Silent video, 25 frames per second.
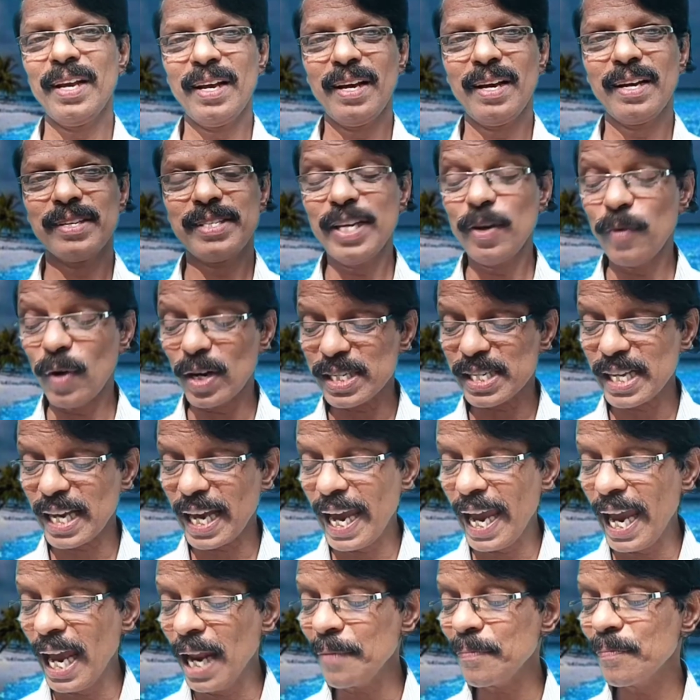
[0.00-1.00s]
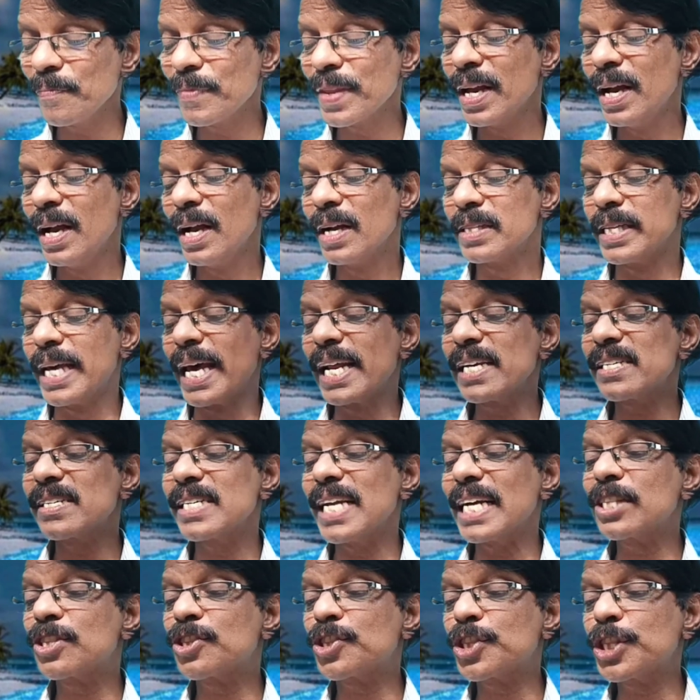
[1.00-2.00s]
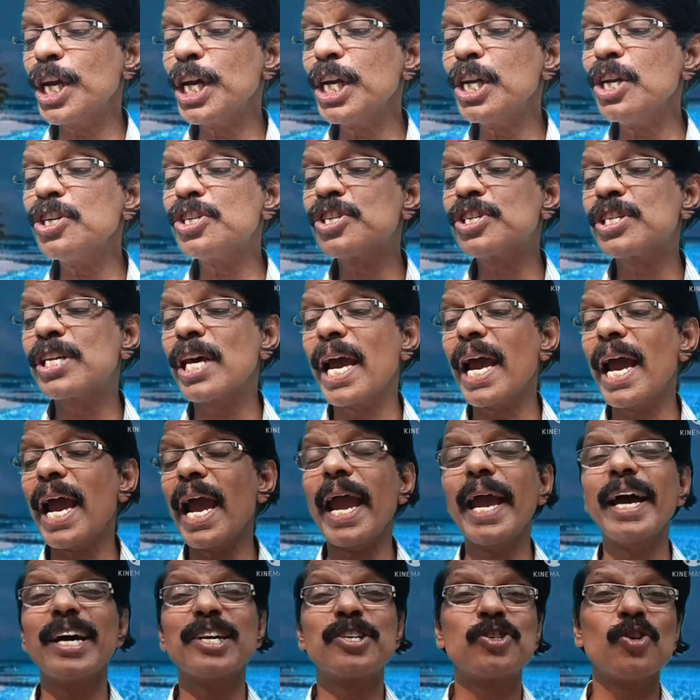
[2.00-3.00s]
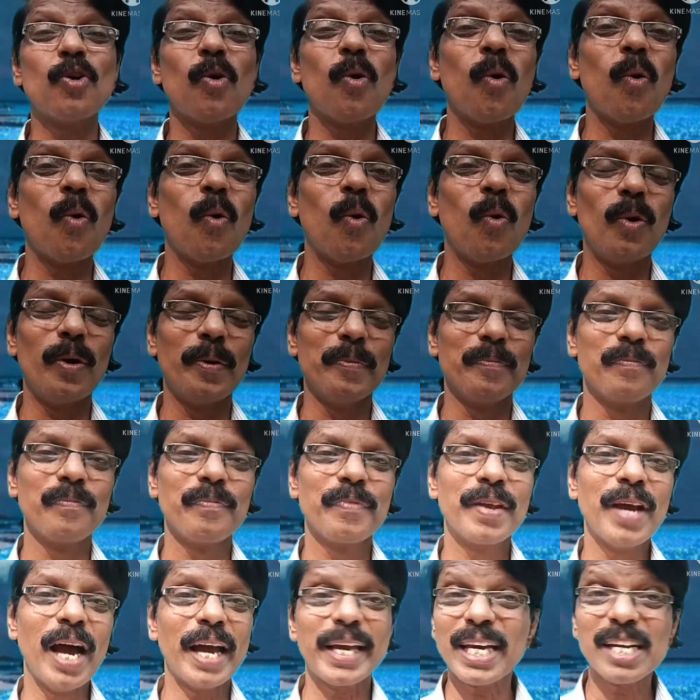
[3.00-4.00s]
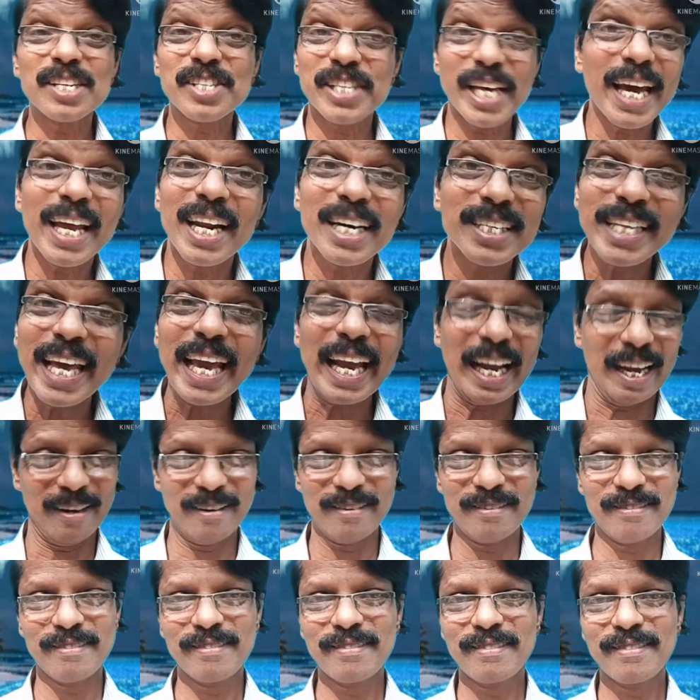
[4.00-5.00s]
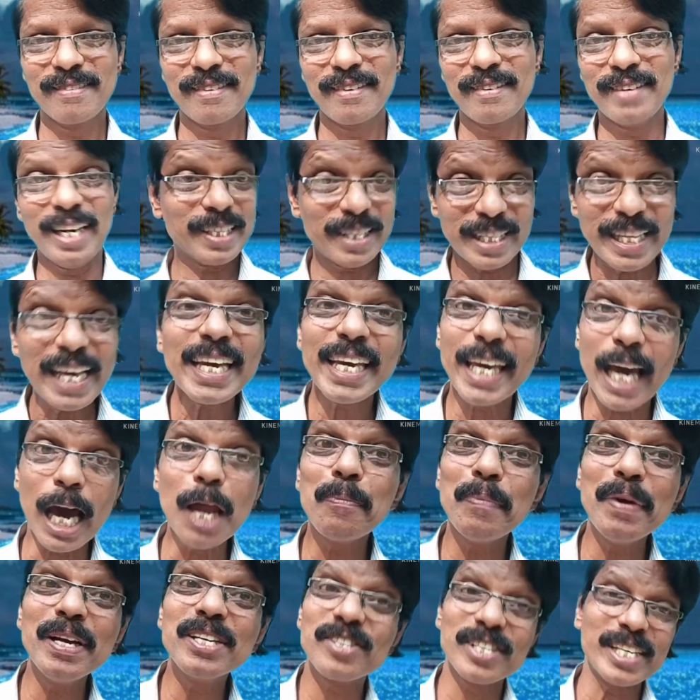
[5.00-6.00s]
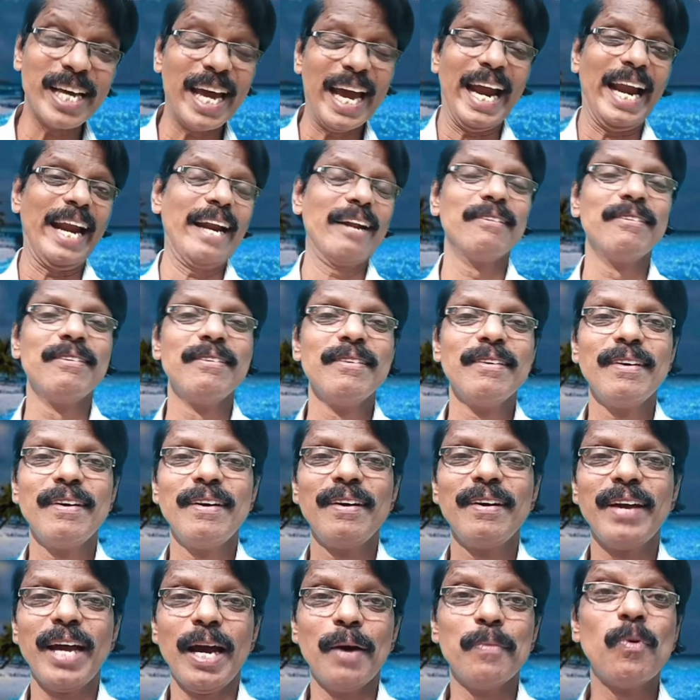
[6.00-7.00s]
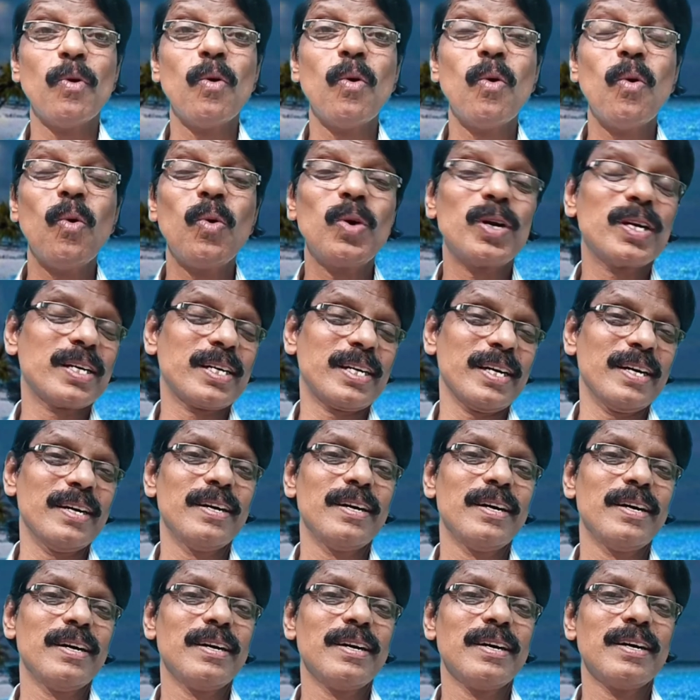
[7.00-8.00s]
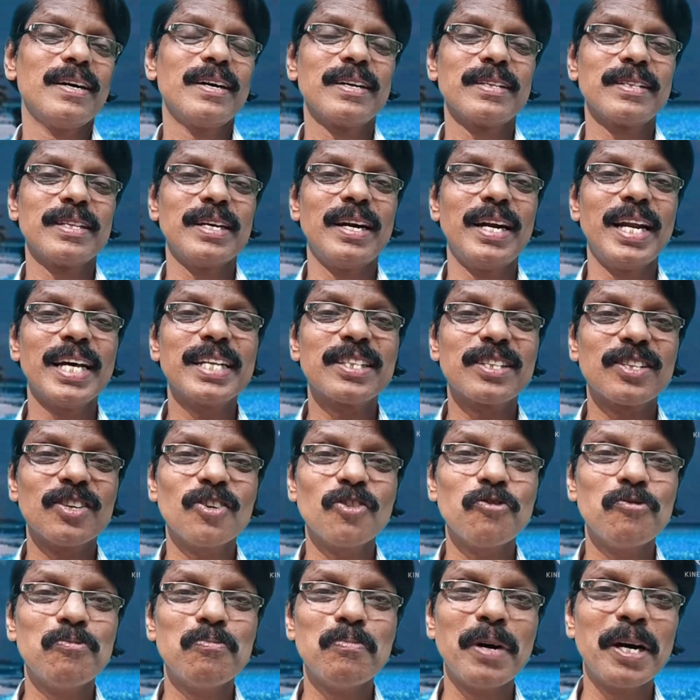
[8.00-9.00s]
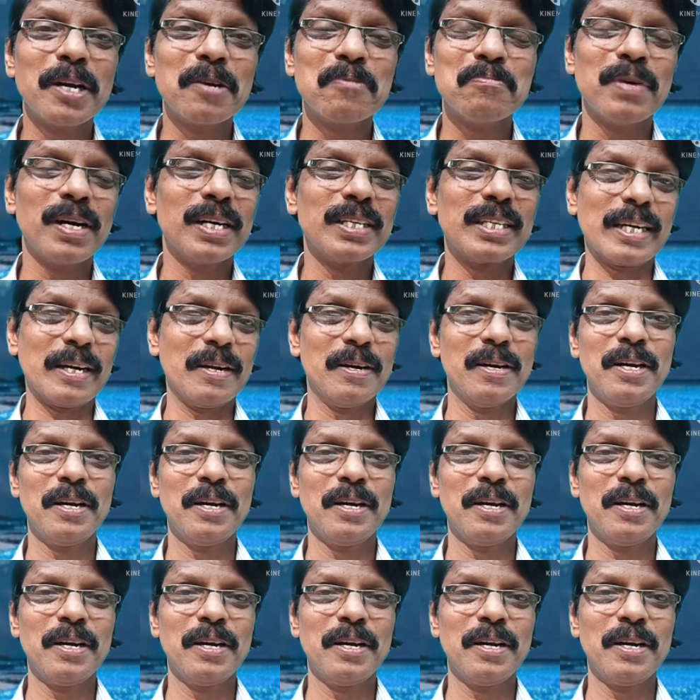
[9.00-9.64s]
See, once again, there is nothing to say at all. I can say nothing. Nothing can be said about the death of my mother